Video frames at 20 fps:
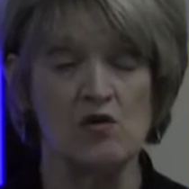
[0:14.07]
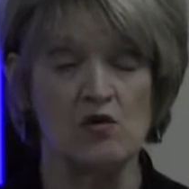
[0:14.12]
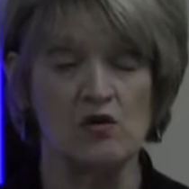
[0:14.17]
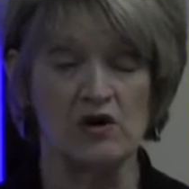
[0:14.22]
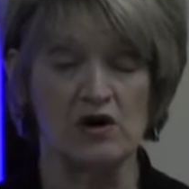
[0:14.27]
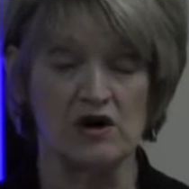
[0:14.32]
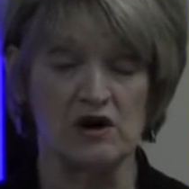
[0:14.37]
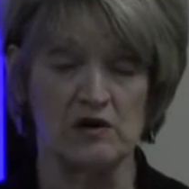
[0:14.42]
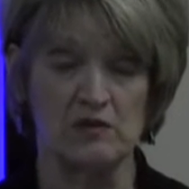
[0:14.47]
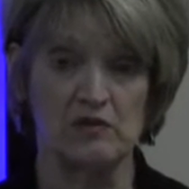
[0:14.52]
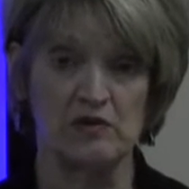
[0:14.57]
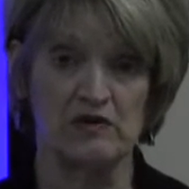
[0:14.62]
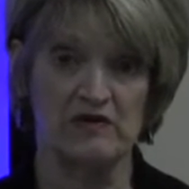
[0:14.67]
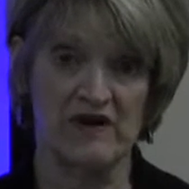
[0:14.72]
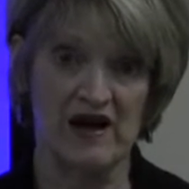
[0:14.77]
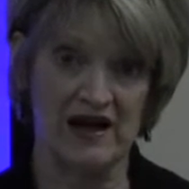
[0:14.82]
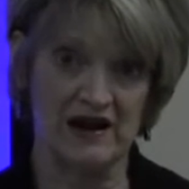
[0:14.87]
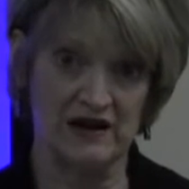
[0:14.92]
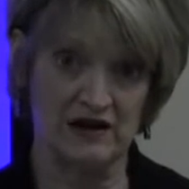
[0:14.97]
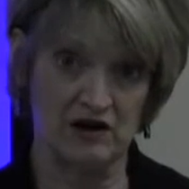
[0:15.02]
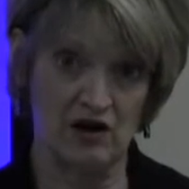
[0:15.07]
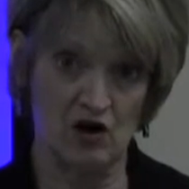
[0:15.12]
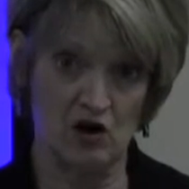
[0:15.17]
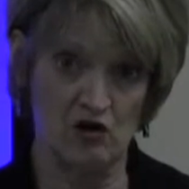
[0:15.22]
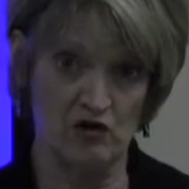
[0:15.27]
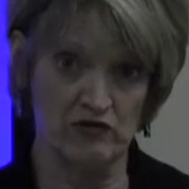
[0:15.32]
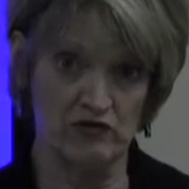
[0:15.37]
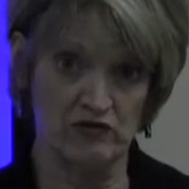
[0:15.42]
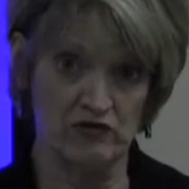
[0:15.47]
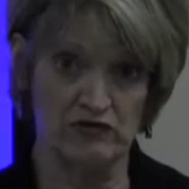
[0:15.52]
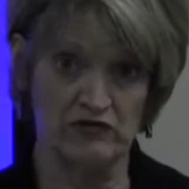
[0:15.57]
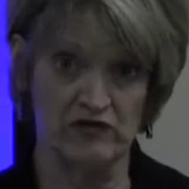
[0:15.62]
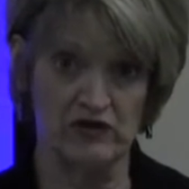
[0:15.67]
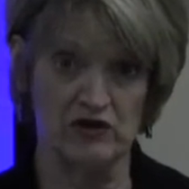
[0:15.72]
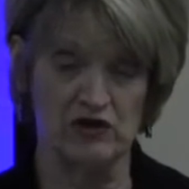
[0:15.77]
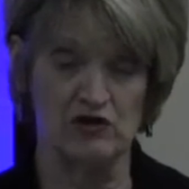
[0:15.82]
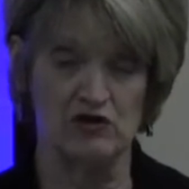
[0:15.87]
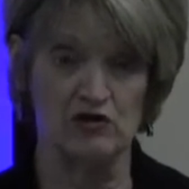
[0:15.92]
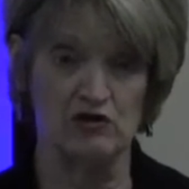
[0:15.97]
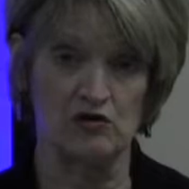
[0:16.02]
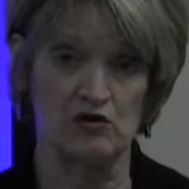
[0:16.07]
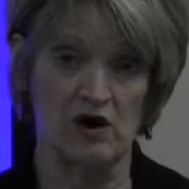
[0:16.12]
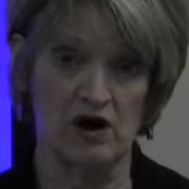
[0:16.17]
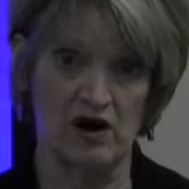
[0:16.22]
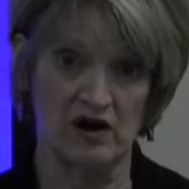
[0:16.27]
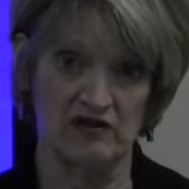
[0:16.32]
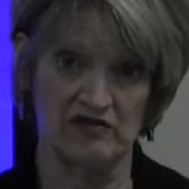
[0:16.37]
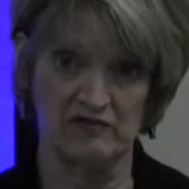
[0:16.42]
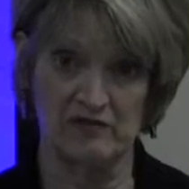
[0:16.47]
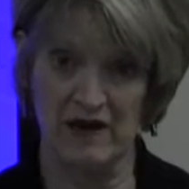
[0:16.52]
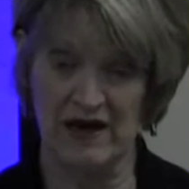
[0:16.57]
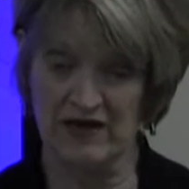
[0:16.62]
We're going to provide an overview of